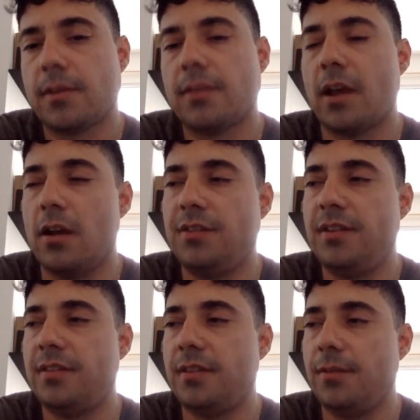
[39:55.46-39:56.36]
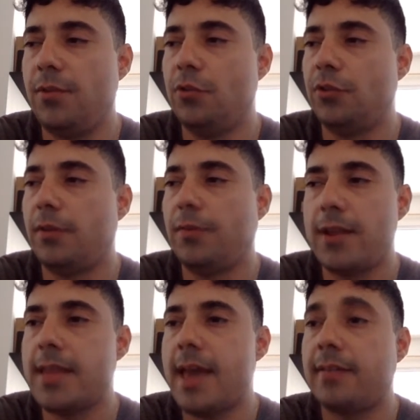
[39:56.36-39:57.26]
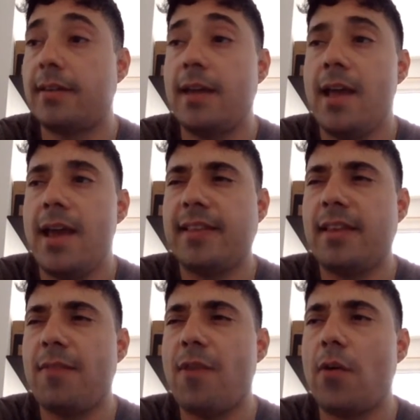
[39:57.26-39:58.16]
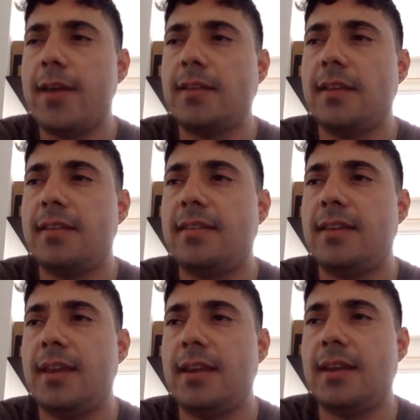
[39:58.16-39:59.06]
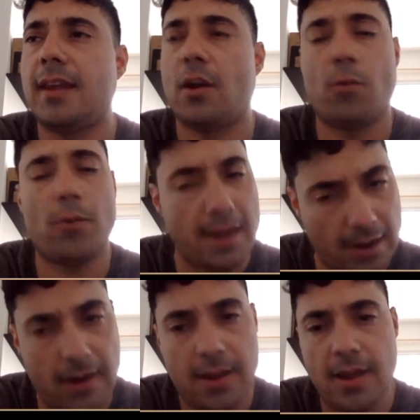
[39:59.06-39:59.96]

Psychologist in future. Fantastic. It's a very interesting career.